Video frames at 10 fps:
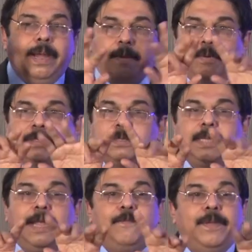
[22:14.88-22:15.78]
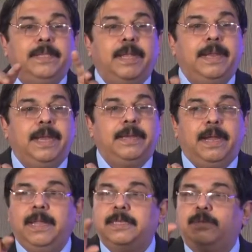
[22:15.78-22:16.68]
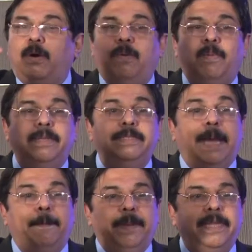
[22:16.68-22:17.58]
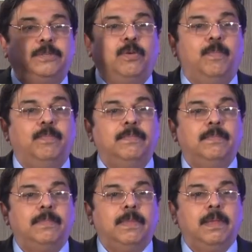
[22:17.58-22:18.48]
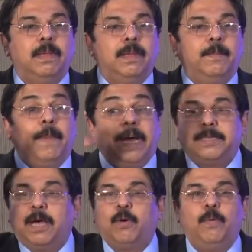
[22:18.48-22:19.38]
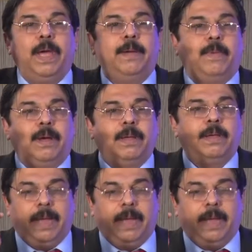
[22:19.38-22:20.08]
And I was surfing the net and I saw one Japanese group, Masa Kowayama.